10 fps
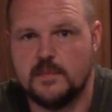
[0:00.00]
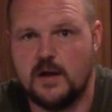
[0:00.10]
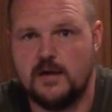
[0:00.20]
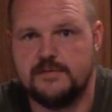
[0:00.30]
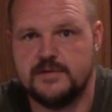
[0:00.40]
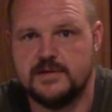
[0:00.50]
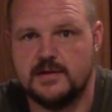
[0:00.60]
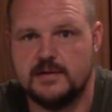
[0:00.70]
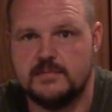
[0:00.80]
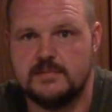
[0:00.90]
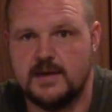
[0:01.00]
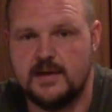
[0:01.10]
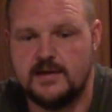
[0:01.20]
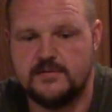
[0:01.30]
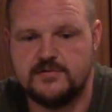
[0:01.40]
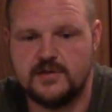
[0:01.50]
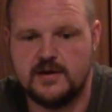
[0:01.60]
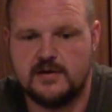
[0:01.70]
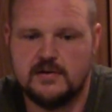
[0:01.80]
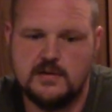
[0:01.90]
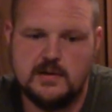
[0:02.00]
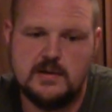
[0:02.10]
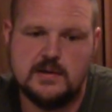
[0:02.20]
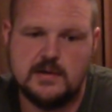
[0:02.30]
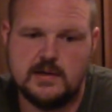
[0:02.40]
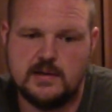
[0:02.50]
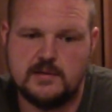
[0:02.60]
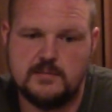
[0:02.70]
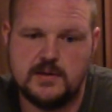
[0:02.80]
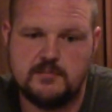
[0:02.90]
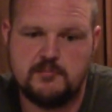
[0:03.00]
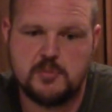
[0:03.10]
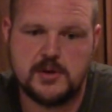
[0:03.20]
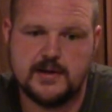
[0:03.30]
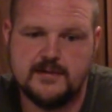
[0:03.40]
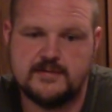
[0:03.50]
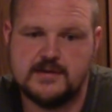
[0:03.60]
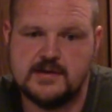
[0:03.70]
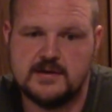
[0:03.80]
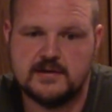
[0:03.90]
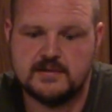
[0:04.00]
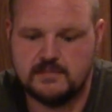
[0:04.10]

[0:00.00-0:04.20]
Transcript: off at the, the edge there and it'd be pretty easy to get a,